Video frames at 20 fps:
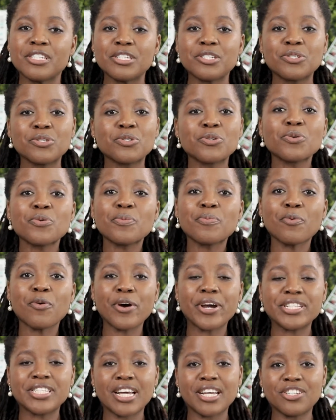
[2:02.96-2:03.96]
these 2
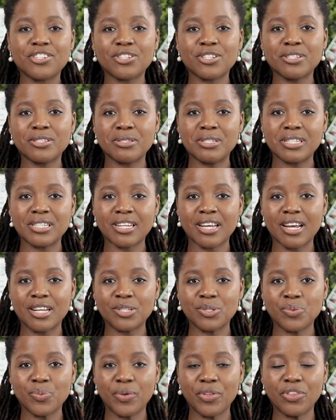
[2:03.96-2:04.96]
points I just
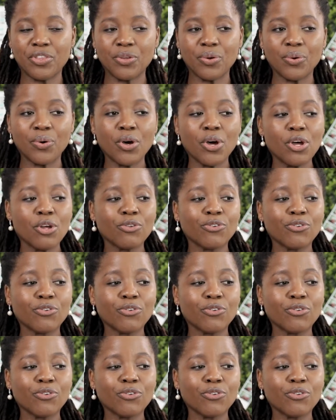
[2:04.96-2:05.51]
discussed with you.